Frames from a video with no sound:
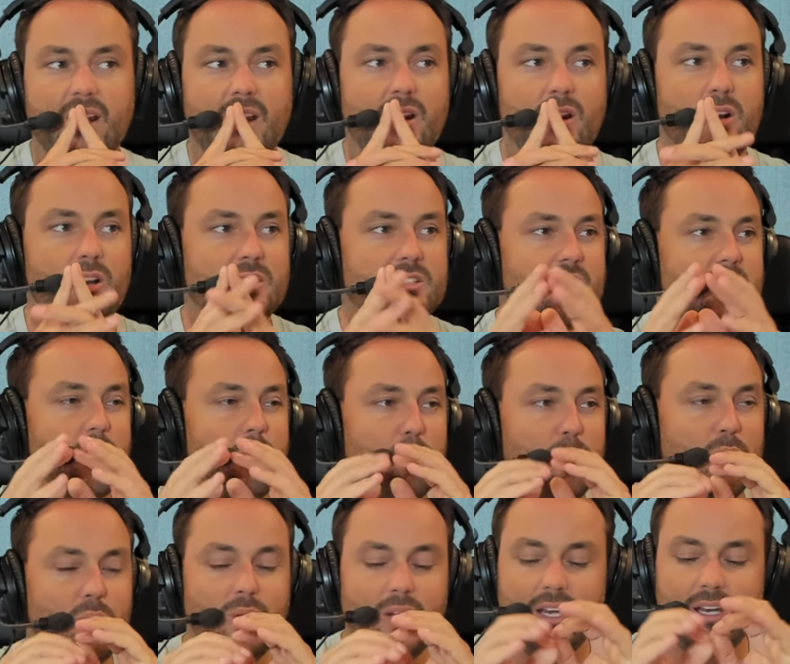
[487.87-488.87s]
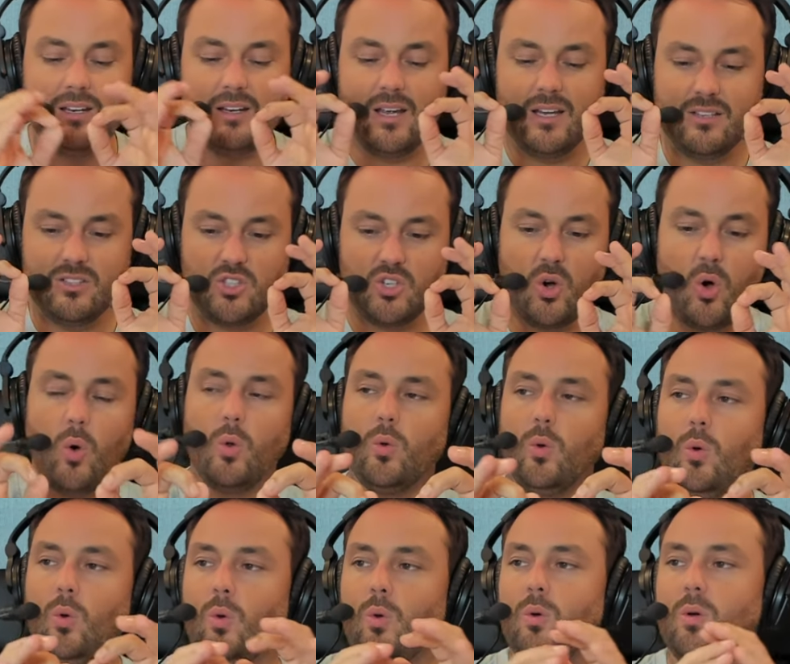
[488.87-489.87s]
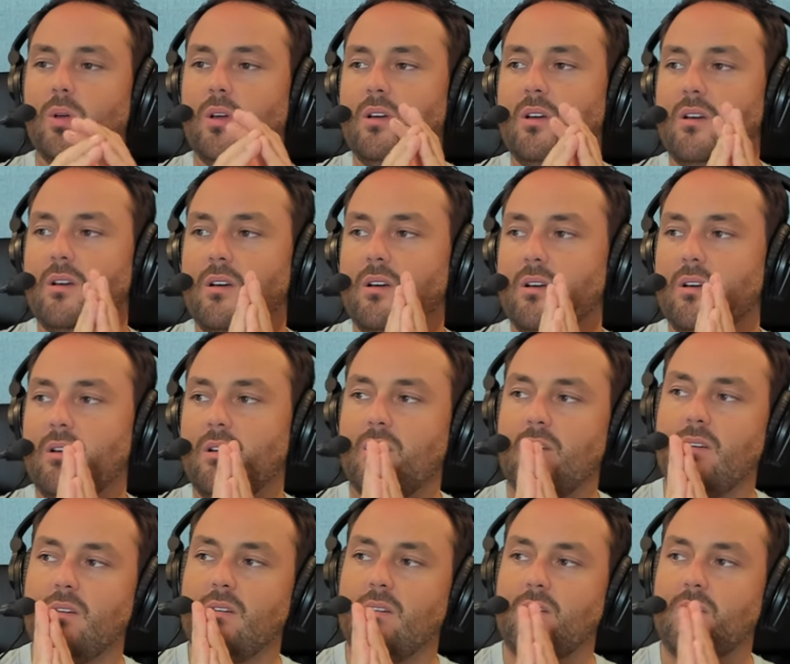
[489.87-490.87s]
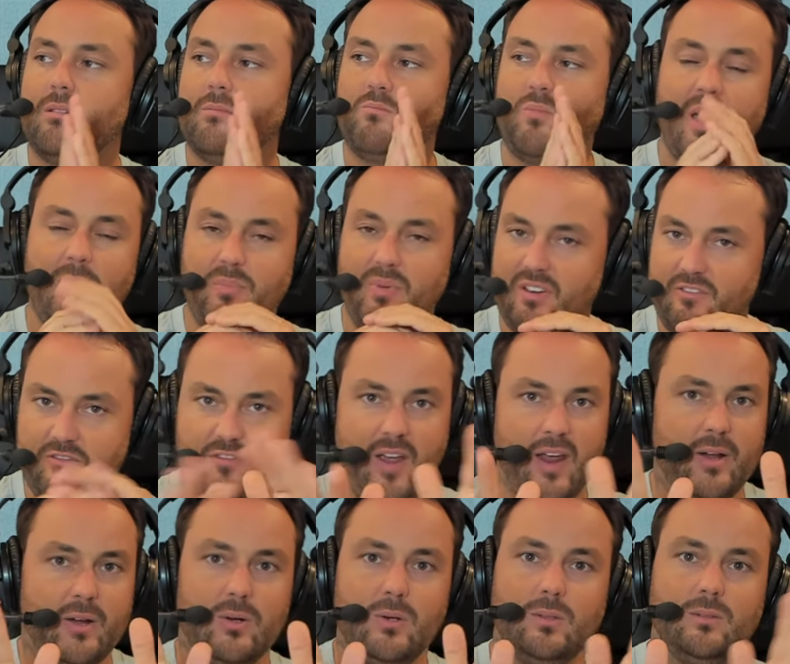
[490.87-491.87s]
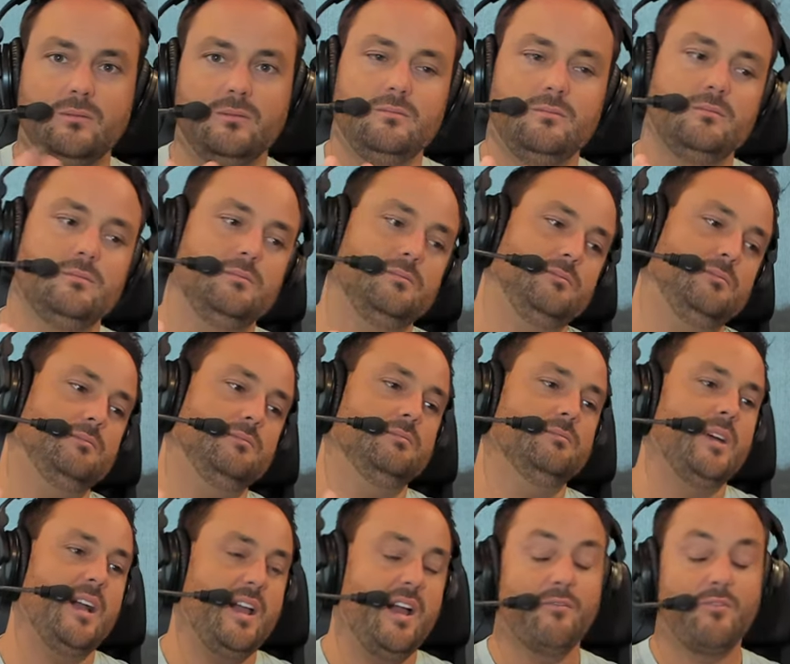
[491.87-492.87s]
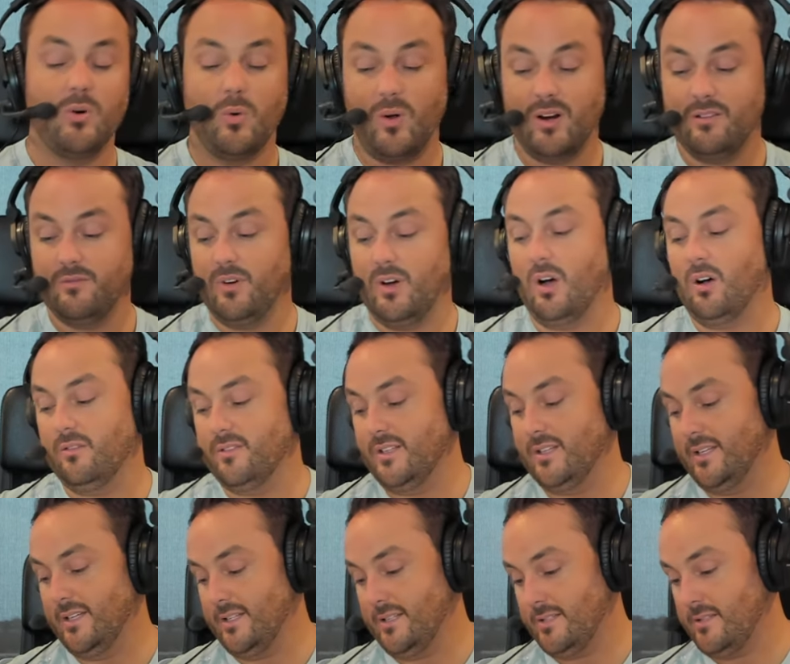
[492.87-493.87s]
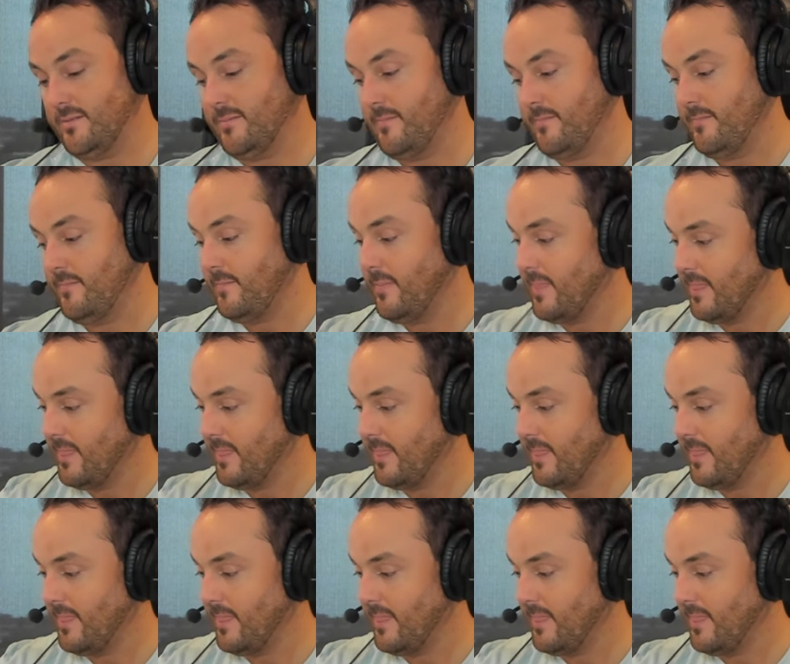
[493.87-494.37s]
It is a complete and total epic fail by everyone involved in this.